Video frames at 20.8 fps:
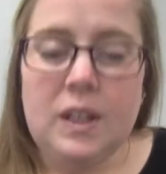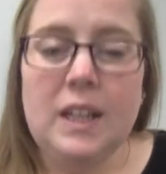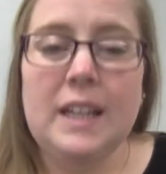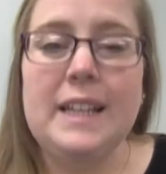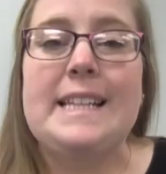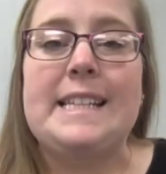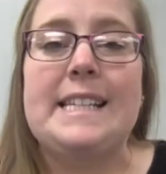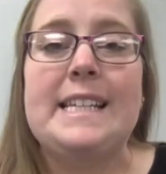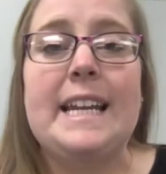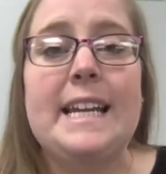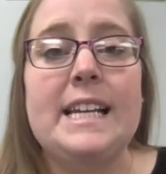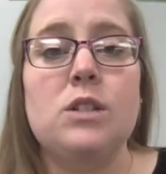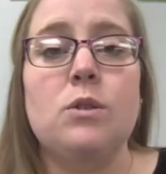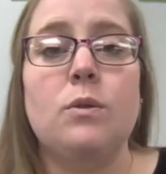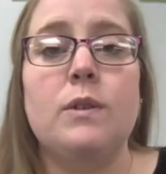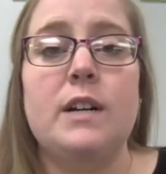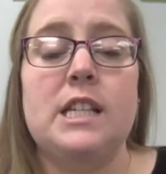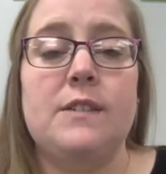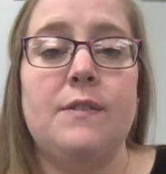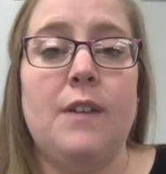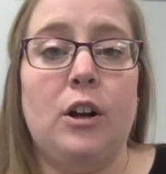And today's story
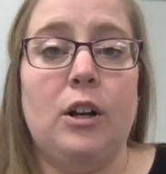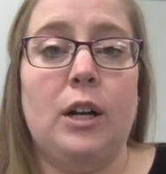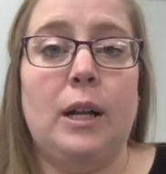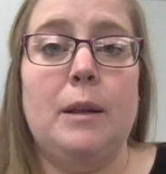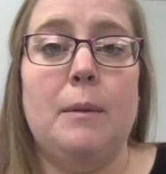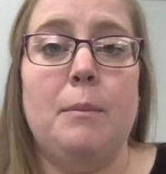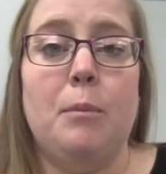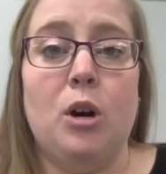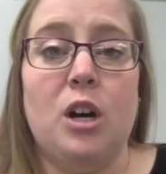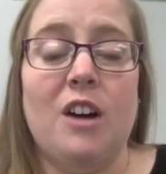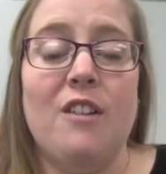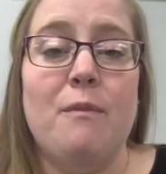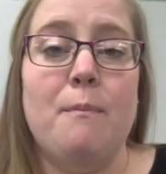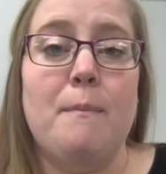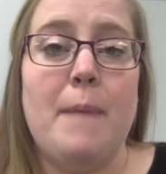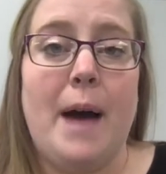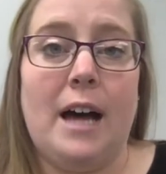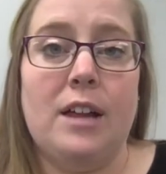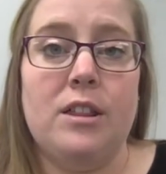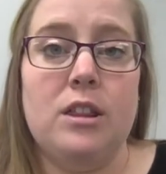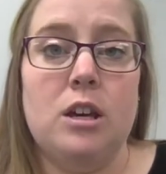is found in the book of
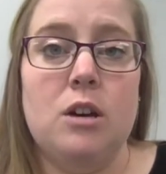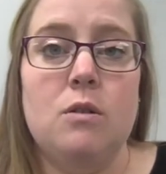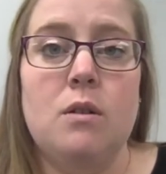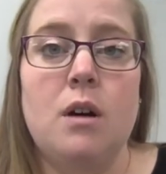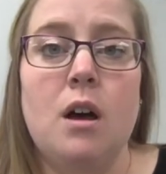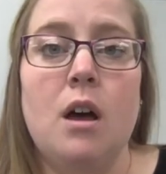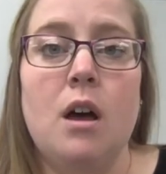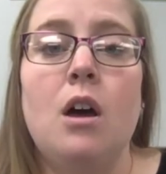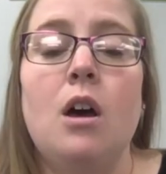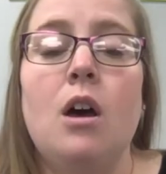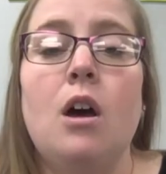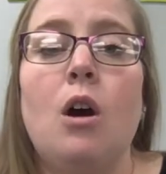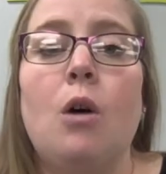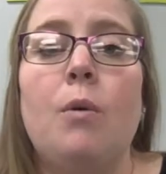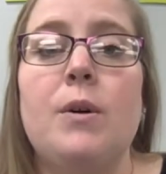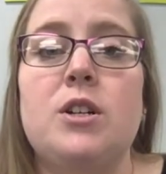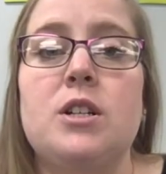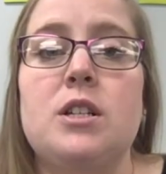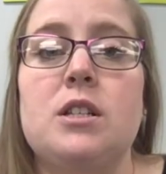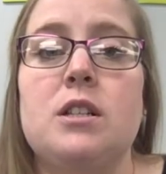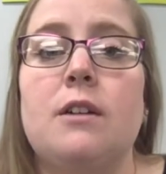Matthew,
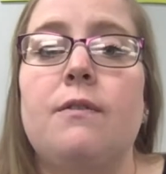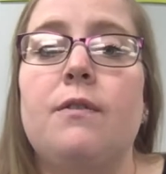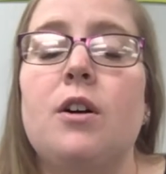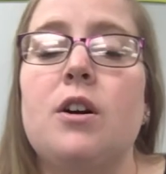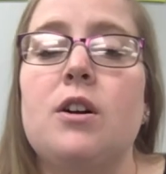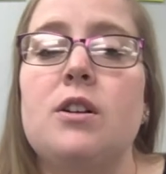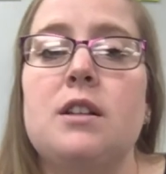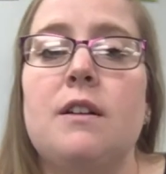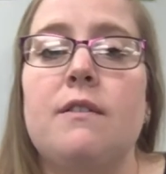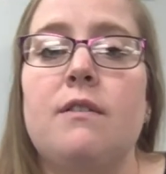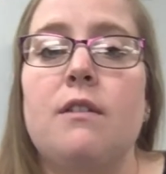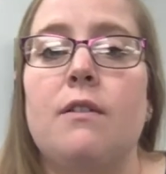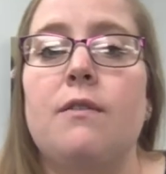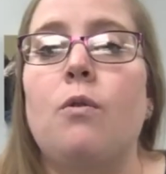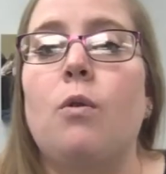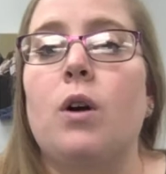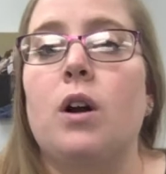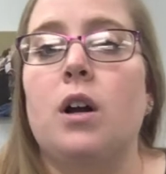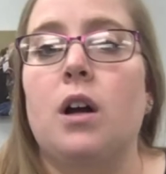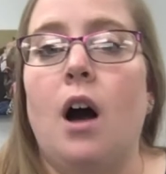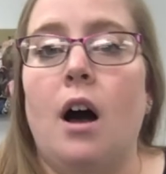which is the first of the
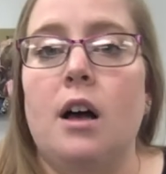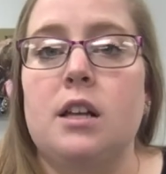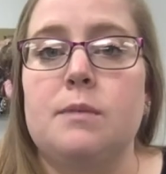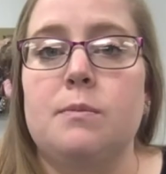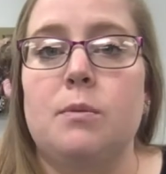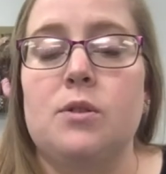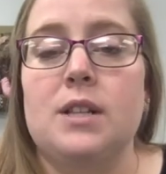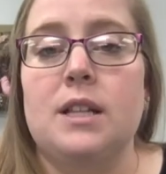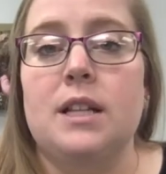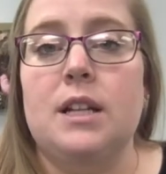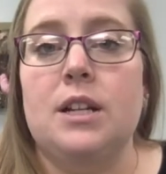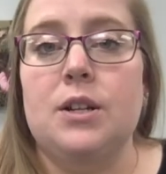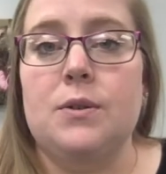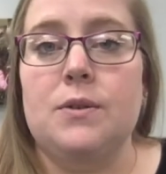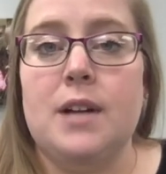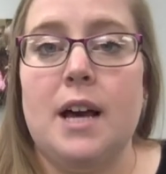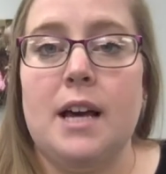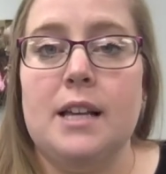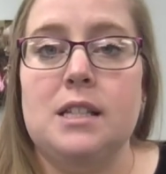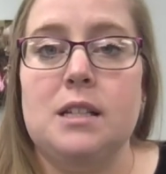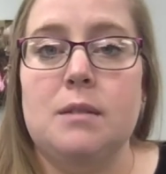4 Gospels in the New
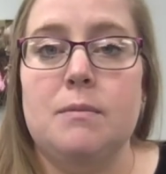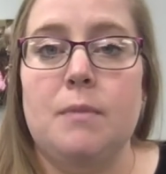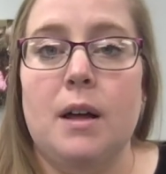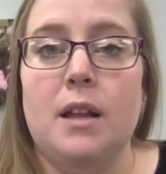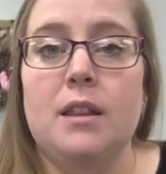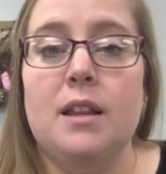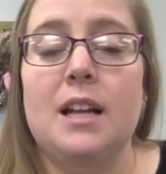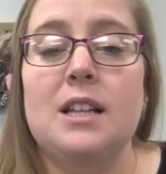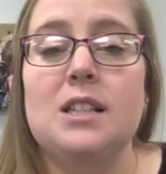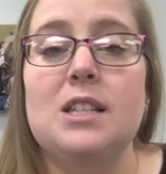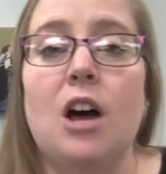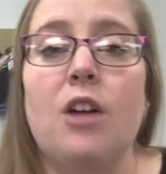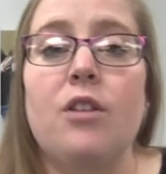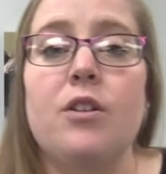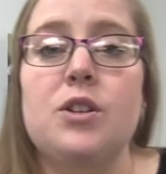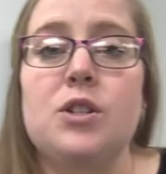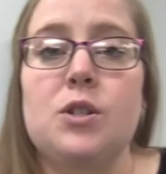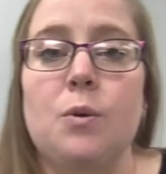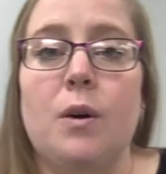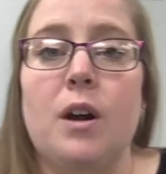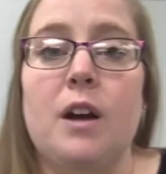Testament that tell the
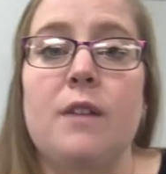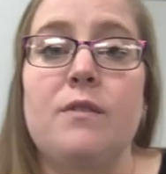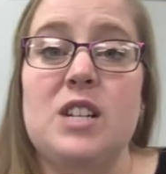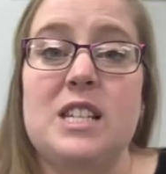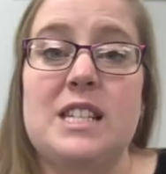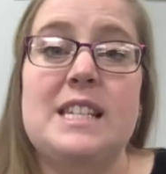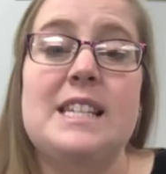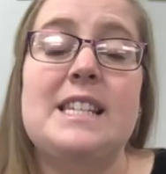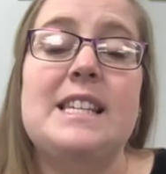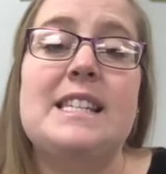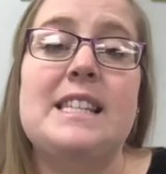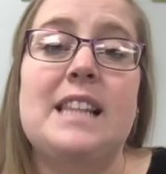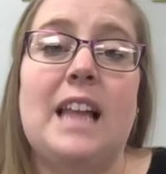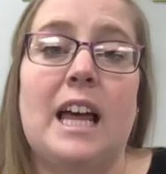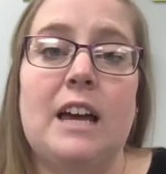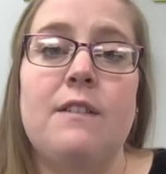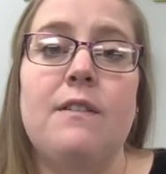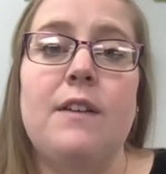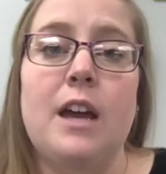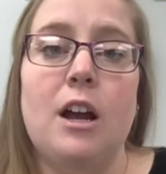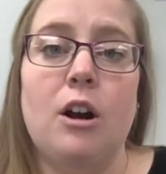story of Jesus'
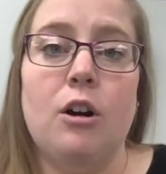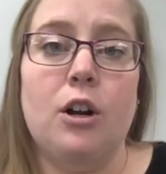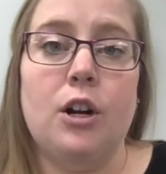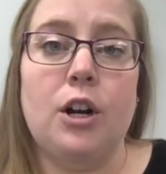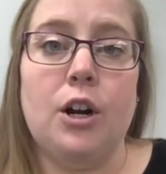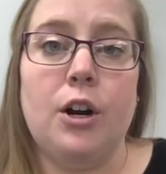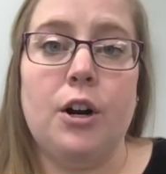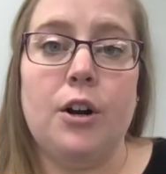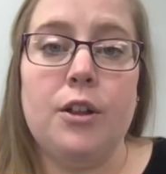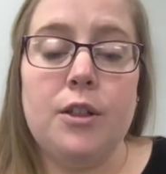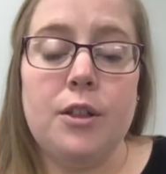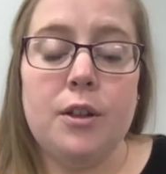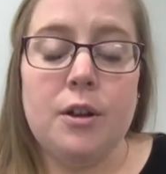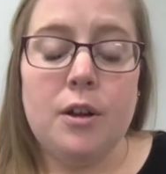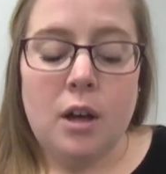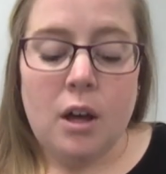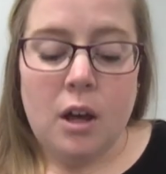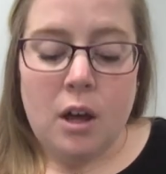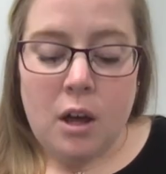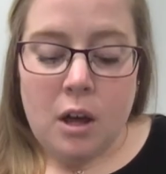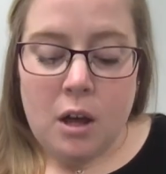life here on earth.
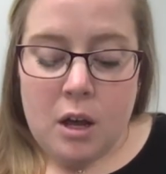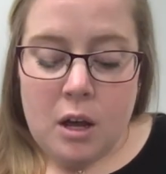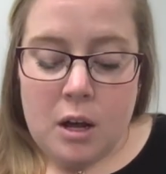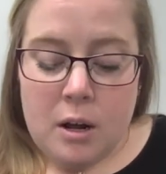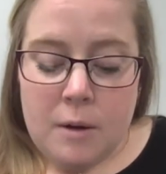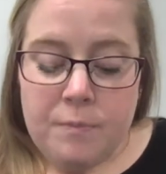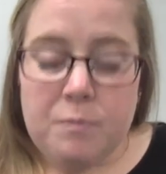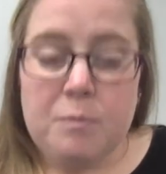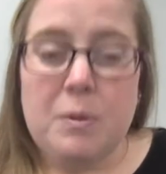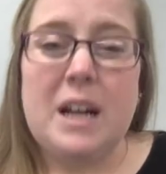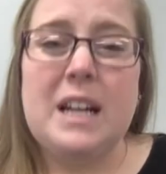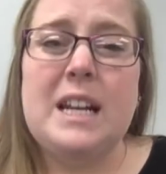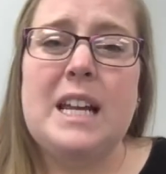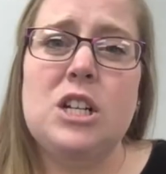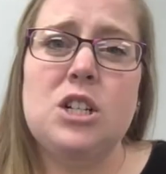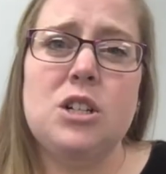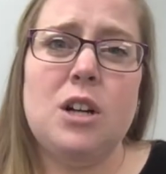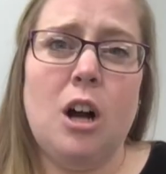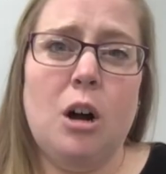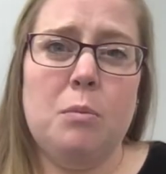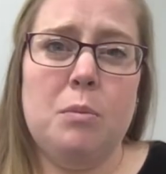But I need
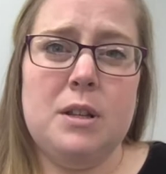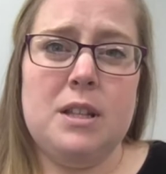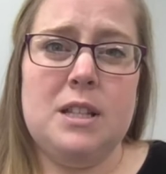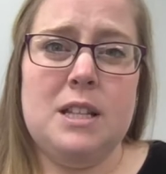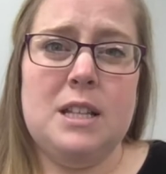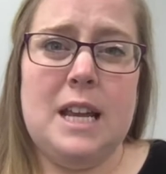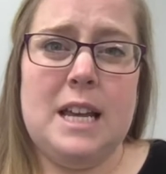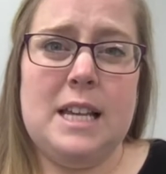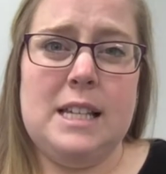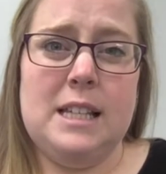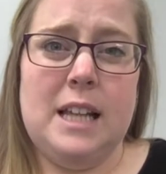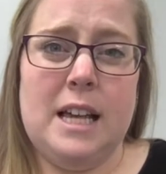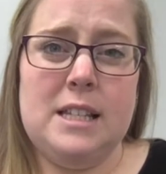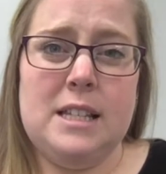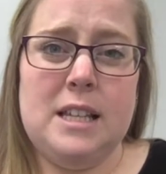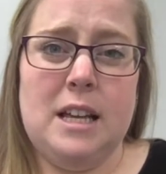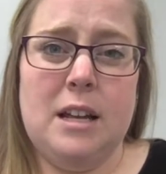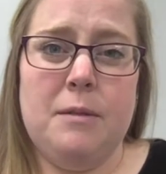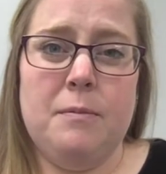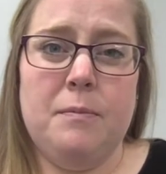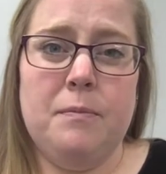your help with today's
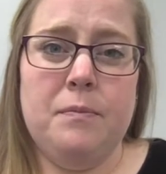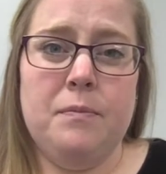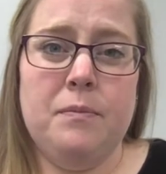lesson.